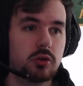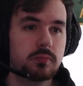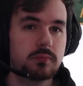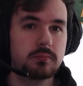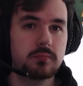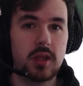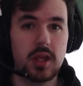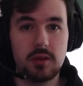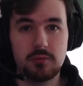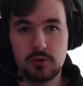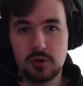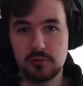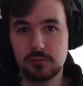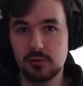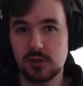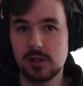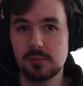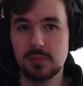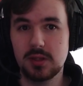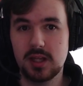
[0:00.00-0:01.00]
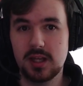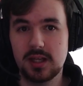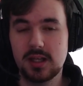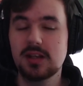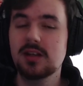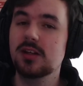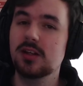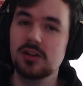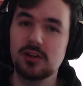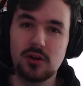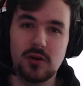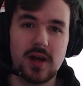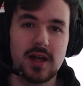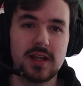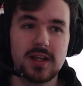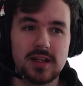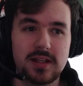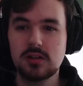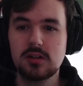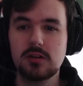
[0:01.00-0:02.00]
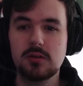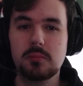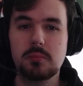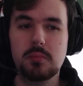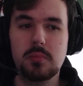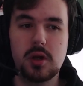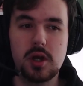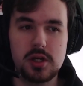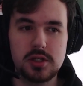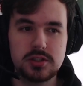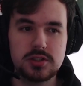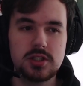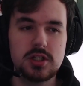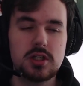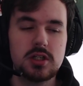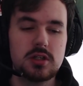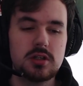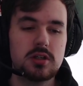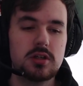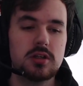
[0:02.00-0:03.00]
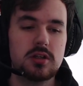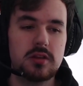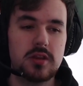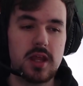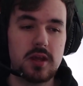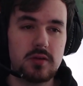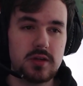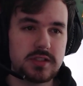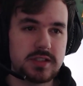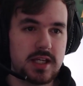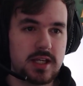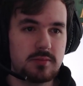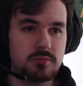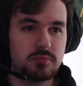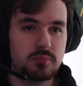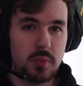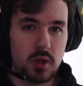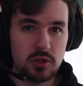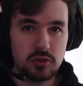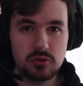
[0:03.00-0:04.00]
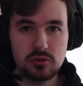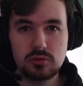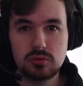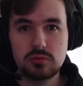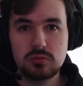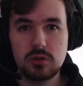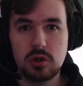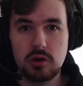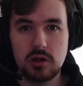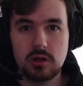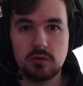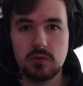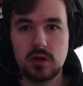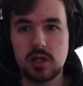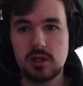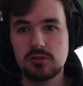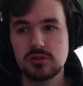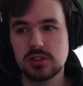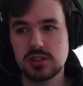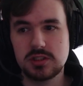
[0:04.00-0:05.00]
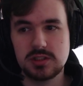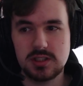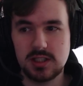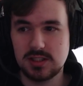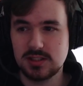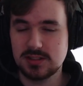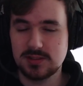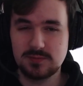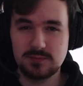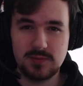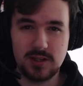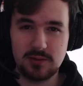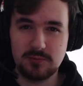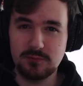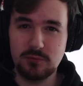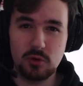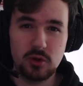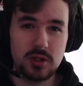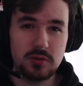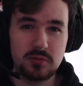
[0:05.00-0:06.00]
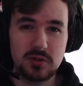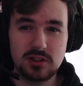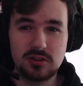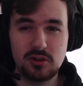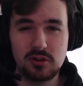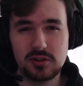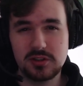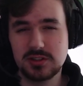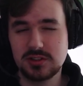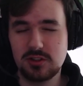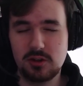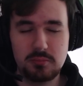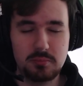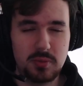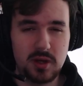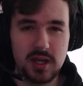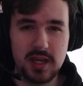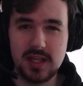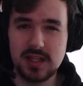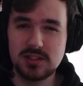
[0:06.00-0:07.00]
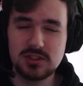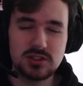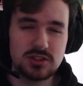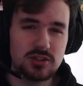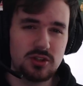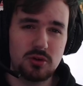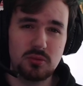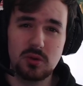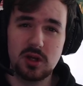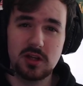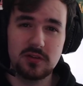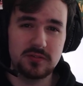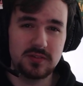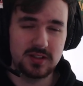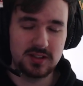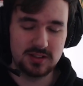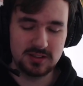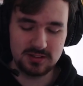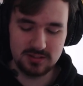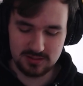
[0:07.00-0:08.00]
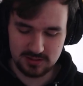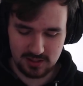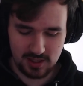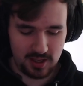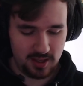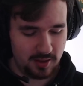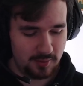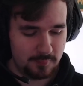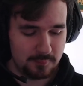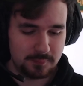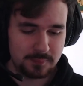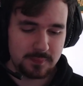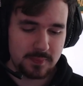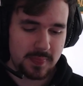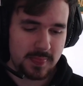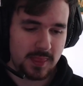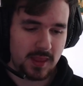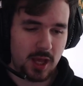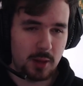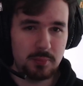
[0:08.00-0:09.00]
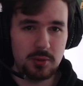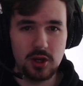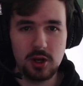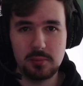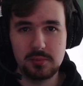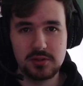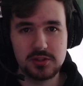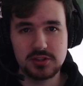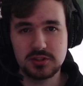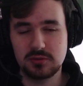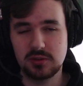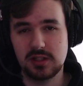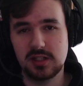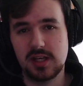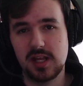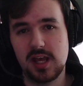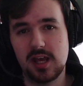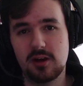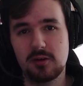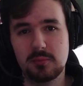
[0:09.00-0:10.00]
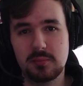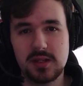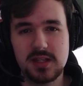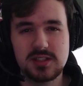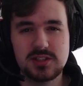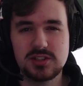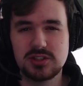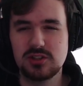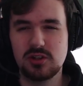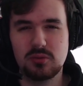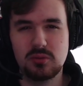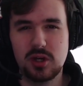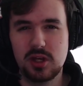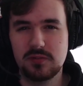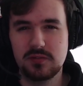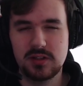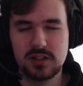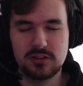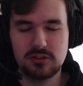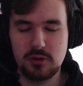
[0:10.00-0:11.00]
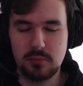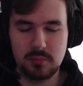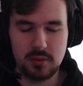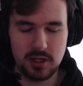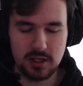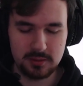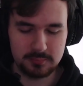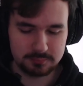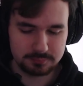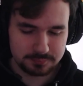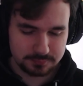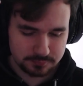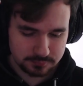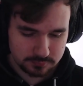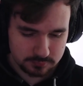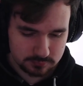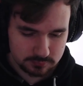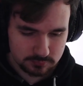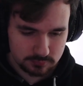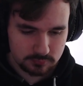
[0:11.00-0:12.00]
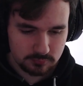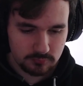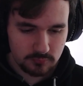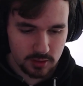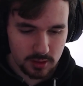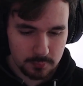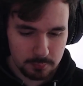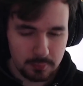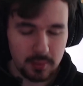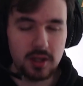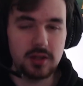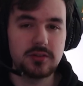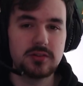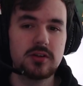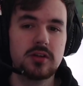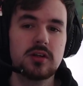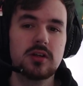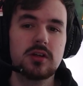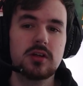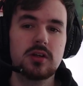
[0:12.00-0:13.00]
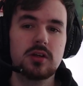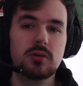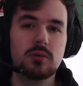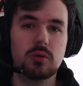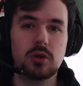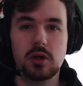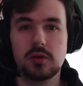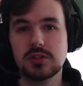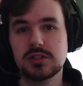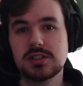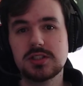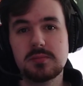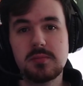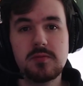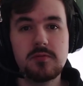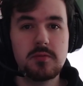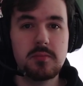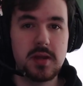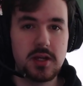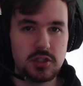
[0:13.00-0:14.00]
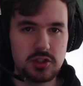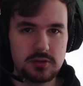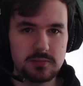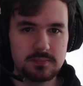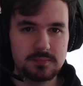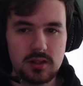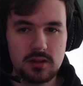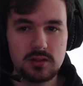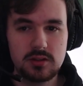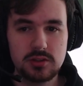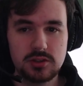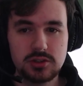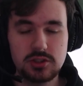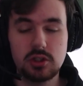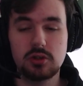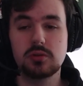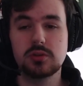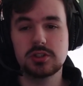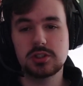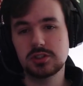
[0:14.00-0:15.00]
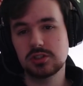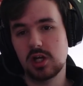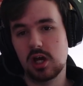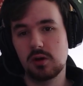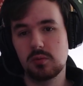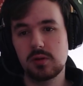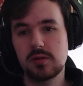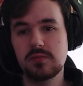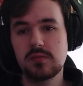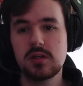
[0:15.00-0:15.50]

if you're free to play, you know how that is. But there is a bundle going around. It's like $43. Don't buy it. It's just not worth it. I'll put it up on the screen now, but it's just not worth it. Don't buy it. But we'll go into some information. So to start with,